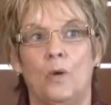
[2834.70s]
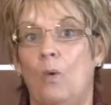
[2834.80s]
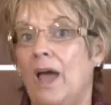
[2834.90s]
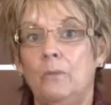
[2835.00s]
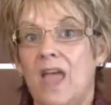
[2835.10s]

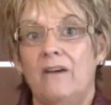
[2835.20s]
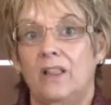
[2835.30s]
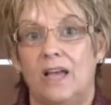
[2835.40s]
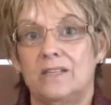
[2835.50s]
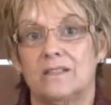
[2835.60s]
Why do we have a
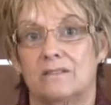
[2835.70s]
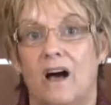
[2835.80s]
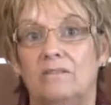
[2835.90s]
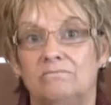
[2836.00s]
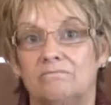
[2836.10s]
license
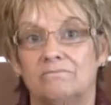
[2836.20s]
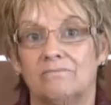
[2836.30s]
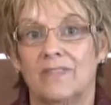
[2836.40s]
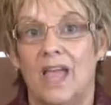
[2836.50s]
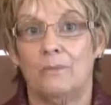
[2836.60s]
law?
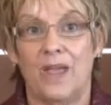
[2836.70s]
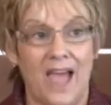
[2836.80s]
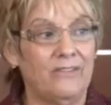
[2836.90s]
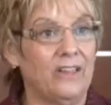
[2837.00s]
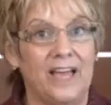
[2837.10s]
And we
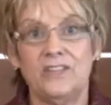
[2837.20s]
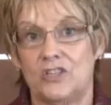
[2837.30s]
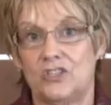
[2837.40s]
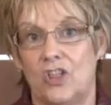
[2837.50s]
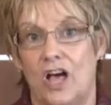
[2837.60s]
have a
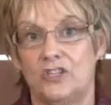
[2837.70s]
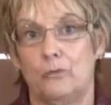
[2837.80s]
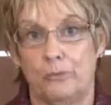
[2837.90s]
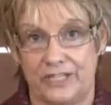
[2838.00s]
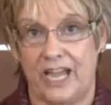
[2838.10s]
license law
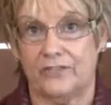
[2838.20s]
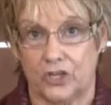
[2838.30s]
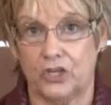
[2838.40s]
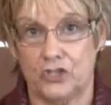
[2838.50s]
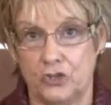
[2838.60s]
to protect the
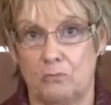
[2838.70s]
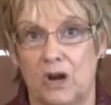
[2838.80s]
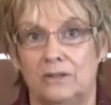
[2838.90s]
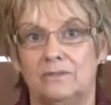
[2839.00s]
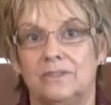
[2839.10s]

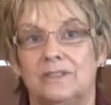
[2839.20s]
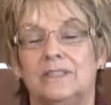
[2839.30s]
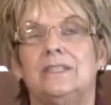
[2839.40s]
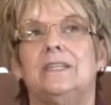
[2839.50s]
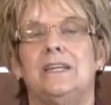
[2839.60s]
consumer.
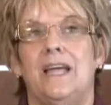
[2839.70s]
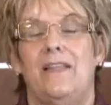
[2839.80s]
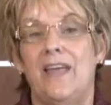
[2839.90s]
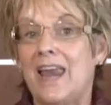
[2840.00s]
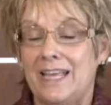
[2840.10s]

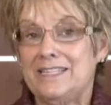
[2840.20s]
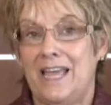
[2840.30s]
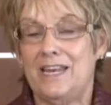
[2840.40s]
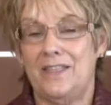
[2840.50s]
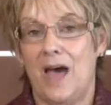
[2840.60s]
And then I
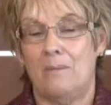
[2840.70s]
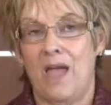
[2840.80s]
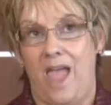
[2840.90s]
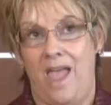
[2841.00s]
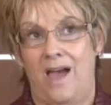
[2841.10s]
say to them,
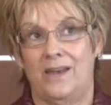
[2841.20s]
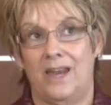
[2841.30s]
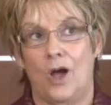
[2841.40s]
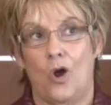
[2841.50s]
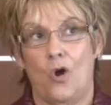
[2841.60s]

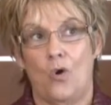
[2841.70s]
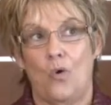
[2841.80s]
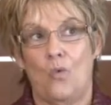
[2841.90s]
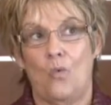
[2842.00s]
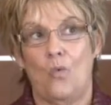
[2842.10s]
and
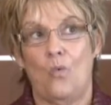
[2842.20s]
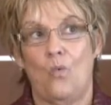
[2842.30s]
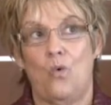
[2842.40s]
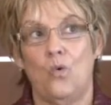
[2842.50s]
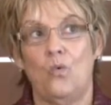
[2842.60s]

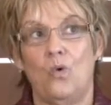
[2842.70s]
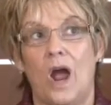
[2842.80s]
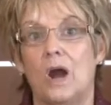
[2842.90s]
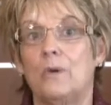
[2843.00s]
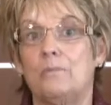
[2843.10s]
who
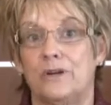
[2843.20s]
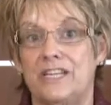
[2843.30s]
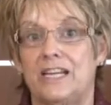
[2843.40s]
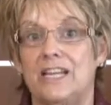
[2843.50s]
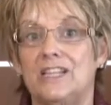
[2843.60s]
are we
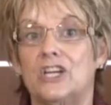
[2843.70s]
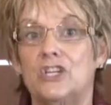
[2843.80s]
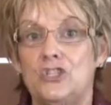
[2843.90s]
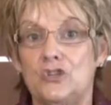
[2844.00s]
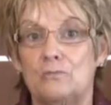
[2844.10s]
protecting the
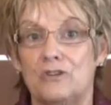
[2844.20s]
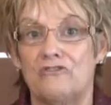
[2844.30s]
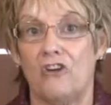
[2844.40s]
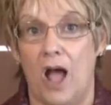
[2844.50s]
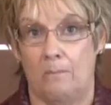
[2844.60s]
consumer
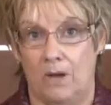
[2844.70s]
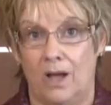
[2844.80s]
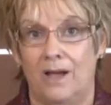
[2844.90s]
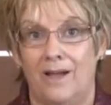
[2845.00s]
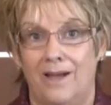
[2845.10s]
from?
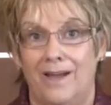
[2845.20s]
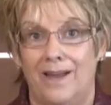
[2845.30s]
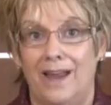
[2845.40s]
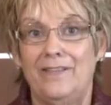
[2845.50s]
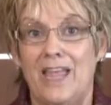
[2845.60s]

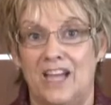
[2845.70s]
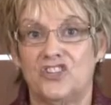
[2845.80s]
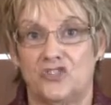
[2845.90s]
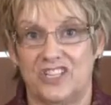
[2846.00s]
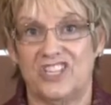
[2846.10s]
And the
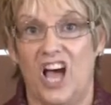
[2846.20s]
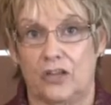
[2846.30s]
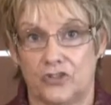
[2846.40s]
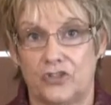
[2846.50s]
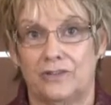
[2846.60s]
answer is
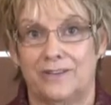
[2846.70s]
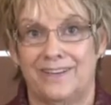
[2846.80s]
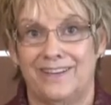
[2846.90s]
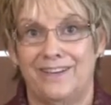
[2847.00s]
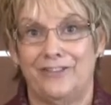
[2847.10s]
us.
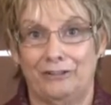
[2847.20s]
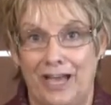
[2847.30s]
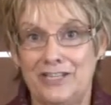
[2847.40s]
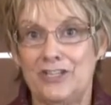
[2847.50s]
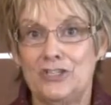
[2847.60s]
The
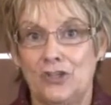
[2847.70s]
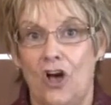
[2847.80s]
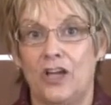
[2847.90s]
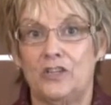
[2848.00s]
license law